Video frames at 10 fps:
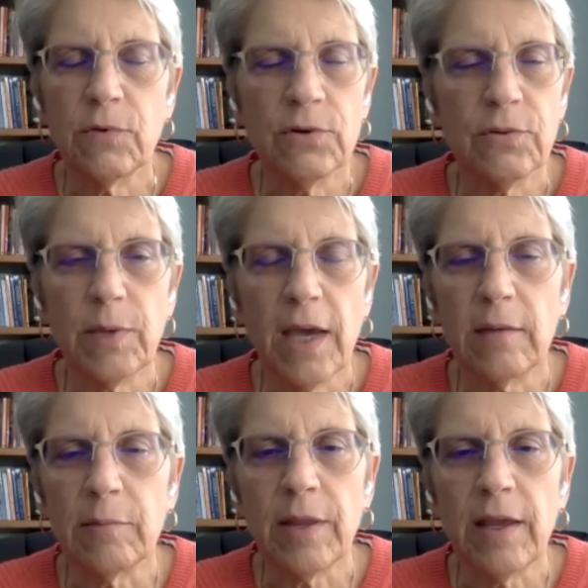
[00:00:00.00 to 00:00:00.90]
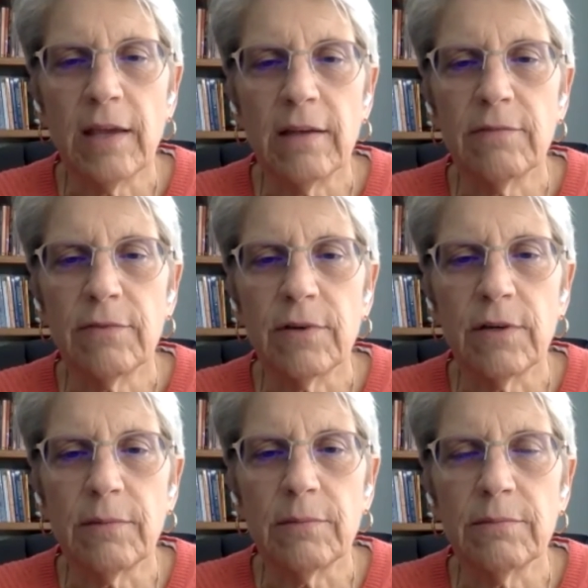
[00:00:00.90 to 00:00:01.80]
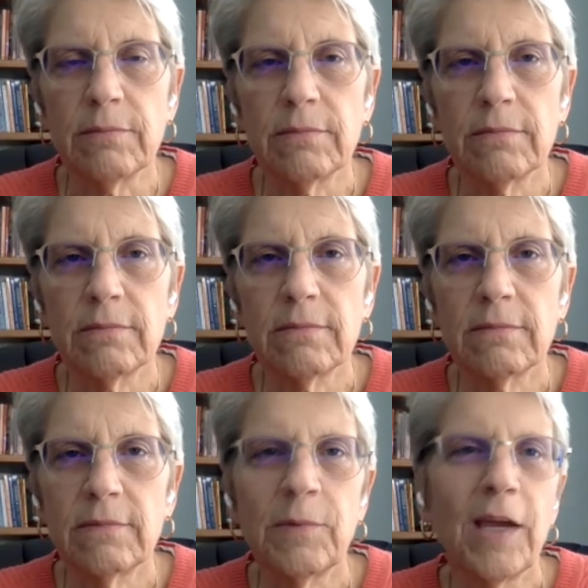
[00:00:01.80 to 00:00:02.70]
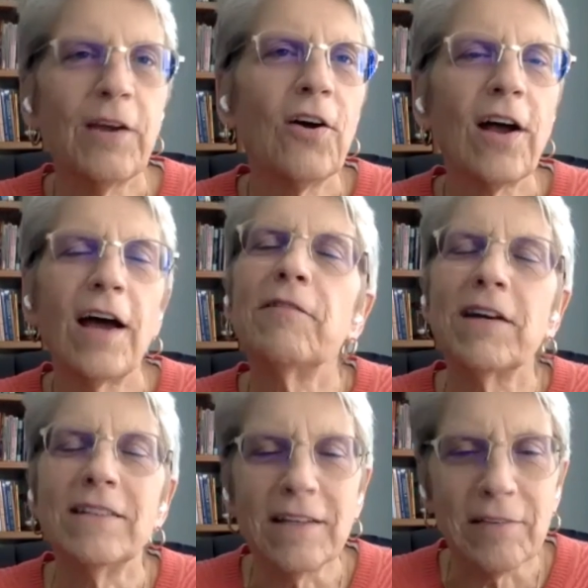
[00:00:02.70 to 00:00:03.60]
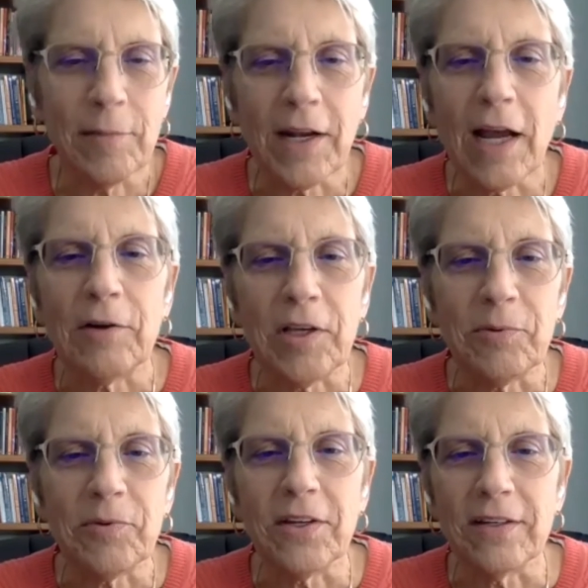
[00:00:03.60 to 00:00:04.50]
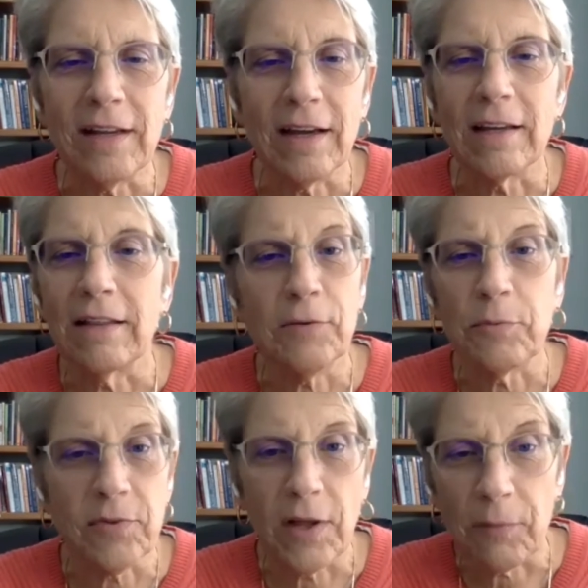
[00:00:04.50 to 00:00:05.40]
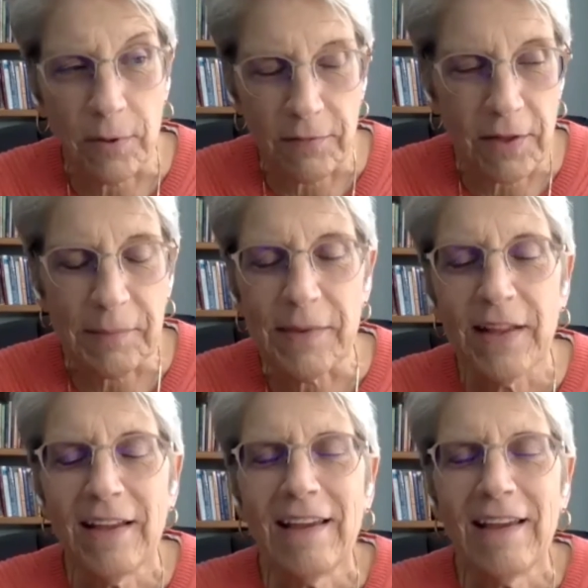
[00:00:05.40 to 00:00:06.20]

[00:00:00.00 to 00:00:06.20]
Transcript: of course, we hadn't planned for him. We had all kind of ideas about how he was going to die. This was not one of them.